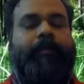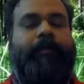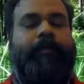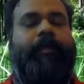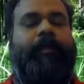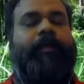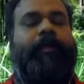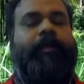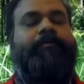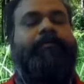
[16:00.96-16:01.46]

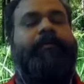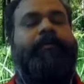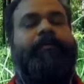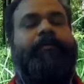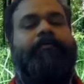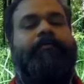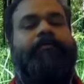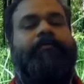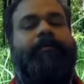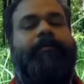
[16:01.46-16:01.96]
each
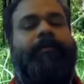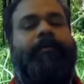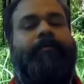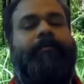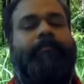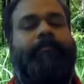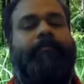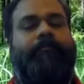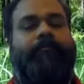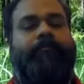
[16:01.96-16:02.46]
corresponding
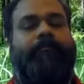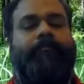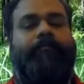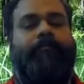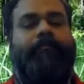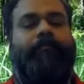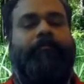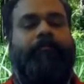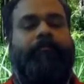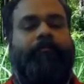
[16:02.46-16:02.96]
to
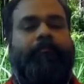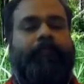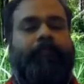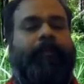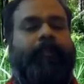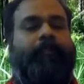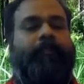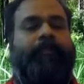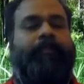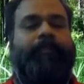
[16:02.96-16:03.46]
one
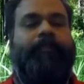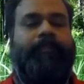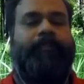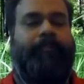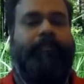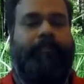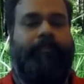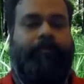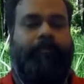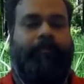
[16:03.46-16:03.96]
of the
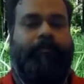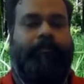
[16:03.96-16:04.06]
season.